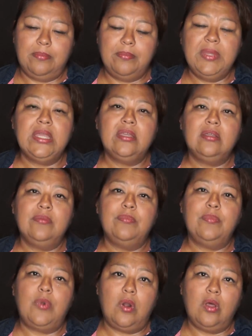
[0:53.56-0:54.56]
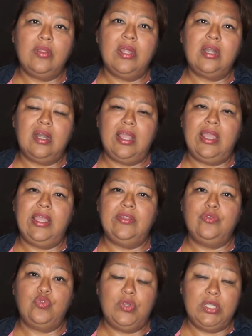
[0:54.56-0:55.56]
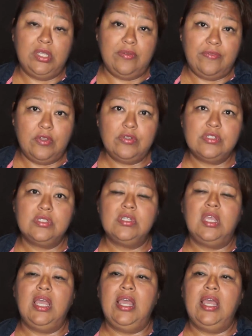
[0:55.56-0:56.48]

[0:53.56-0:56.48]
big brother and three nephews